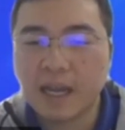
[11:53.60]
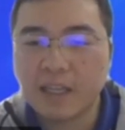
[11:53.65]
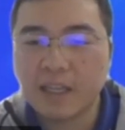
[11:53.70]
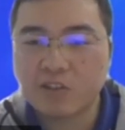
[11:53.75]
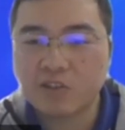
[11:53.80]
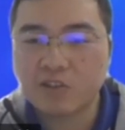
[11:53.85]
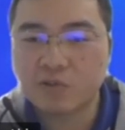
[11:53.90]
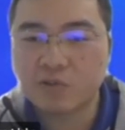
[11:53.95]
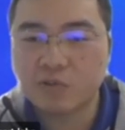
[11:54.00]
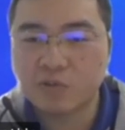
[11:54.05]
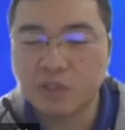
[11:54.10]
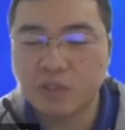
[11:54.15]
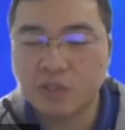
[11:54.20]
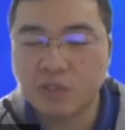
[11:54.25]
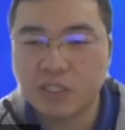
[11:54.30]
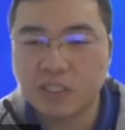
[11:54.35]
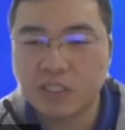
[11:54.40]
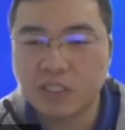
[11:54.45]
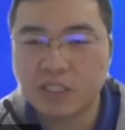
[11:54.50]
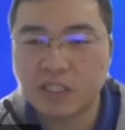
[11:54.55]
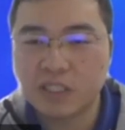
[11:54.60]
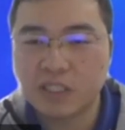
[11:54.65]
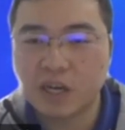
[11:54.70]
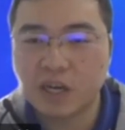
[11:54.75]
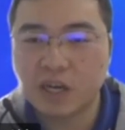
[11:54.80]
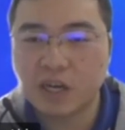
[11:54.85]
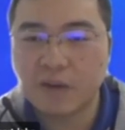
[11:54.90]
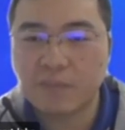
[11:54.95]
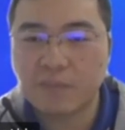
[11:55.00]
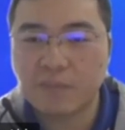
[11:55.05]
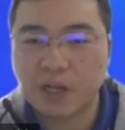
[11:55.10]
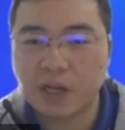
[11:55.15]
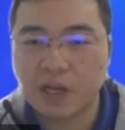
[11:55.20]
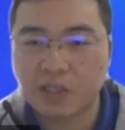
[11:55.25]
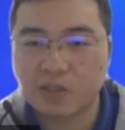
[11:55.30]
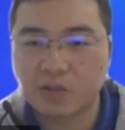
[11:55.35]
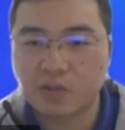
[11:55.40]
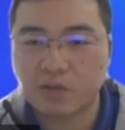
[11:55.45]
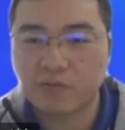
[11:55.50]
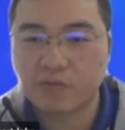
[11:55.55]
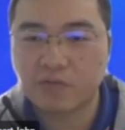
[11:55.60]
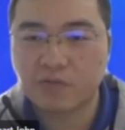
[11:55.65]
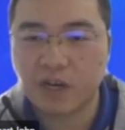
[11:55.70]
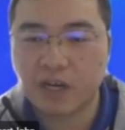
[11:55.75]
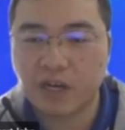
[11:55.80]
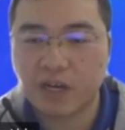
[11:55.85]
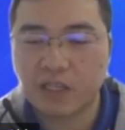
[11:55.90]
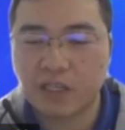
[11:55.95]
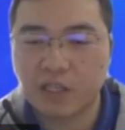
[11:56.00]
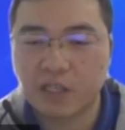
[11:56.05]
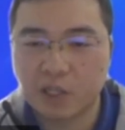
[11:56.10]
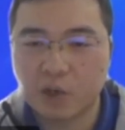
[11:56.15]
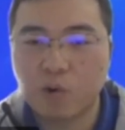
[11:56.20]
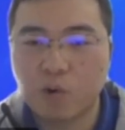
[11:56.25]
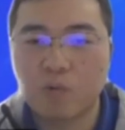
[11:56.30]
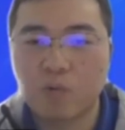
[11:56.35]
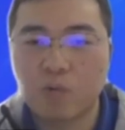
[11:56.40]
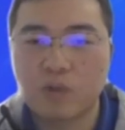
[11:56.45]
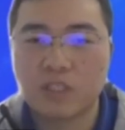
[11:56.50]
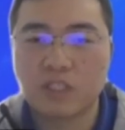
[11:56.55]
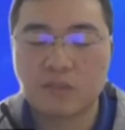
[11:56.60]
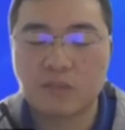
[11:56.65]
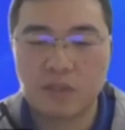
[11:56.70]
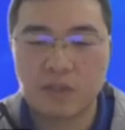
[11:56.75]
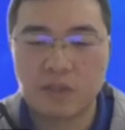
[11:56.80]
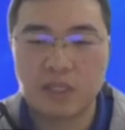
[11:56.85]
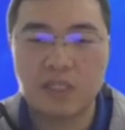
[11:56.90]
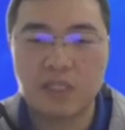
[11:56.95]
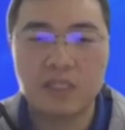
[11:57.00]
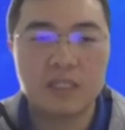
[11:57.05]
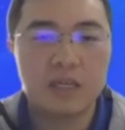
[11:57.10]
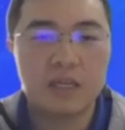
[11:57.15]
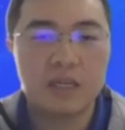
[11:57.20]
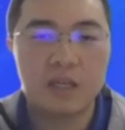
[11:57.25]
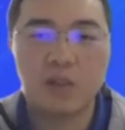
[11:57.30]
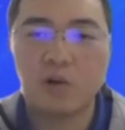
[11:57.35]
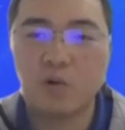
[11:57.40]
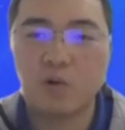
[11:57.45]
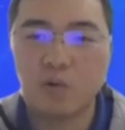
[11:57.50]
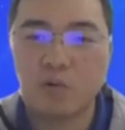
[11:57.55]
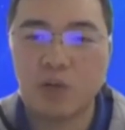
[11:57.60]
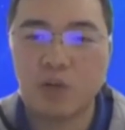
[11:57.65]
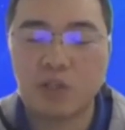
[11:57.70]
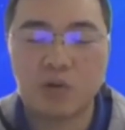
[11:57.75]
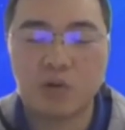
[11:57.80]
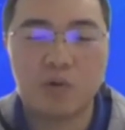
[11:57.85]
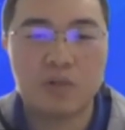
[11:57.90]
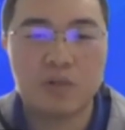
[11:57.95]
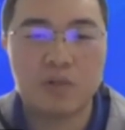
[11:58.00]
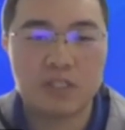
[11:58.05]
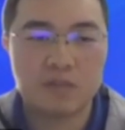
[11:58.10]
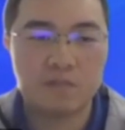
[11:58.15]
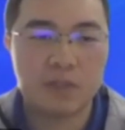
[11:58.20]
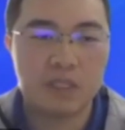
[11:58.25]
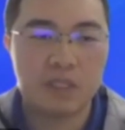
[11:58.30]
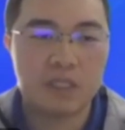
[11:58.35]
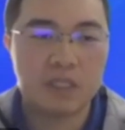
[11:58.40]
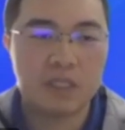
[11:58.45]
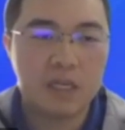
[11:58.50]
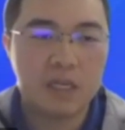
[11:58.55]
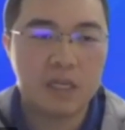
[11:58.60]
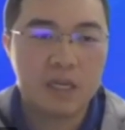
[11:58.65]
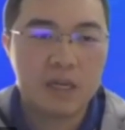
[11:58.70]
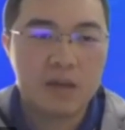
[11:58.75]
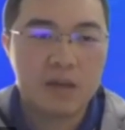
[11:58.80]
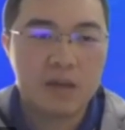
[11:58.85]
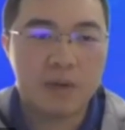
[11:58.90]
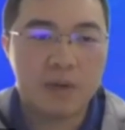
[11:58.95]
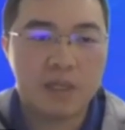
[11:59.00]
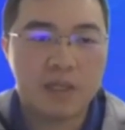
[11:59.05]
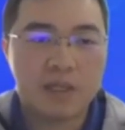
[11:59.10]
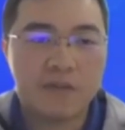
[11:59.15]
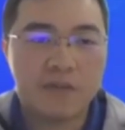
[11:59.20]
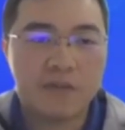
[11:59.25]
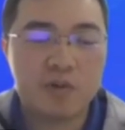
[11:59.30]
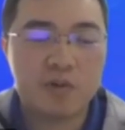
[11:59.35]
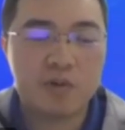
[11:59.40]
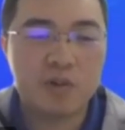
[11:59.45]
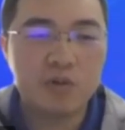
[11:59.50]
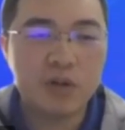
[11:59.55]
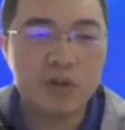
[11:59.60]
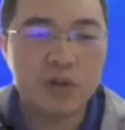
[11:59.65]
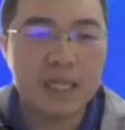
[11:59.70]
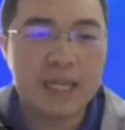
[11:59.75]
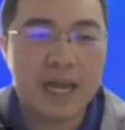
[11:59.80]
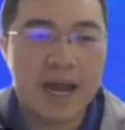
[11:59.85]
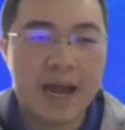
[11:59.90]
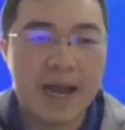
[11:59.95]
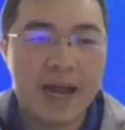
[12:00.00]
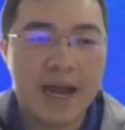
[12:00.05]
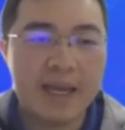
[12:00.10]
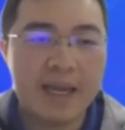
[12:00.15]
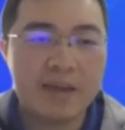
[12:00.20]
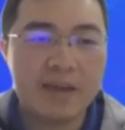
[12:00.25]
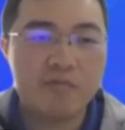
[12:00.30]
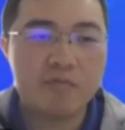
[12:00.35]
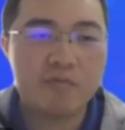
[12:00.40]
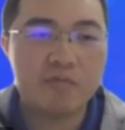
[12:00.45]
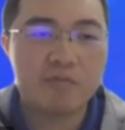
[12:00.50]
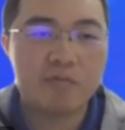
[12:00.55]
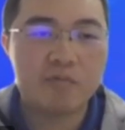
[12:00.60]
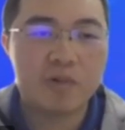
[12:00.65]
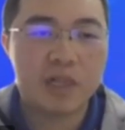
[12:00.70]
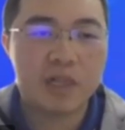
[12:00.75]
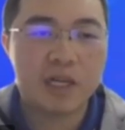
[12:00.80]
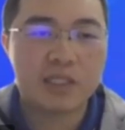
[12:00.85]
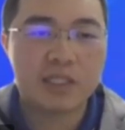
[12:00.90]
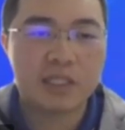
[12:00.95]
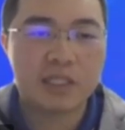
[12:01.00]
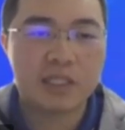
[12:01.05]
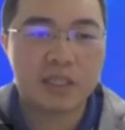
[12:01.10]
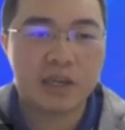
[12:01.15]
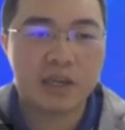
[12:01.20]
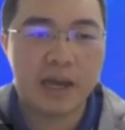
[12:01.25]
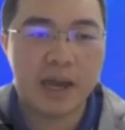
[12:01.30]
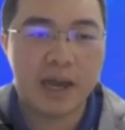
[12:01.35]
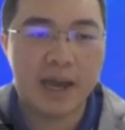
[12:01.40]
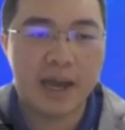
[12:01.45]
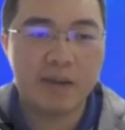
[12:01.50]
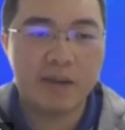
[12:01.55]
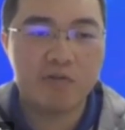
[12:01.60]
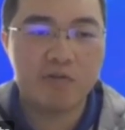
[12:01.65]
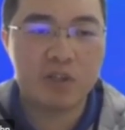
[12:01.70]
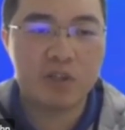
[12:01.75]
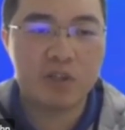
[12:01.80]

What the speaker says: energy loss because of low critical wind speed. But if we look at the high velocity, high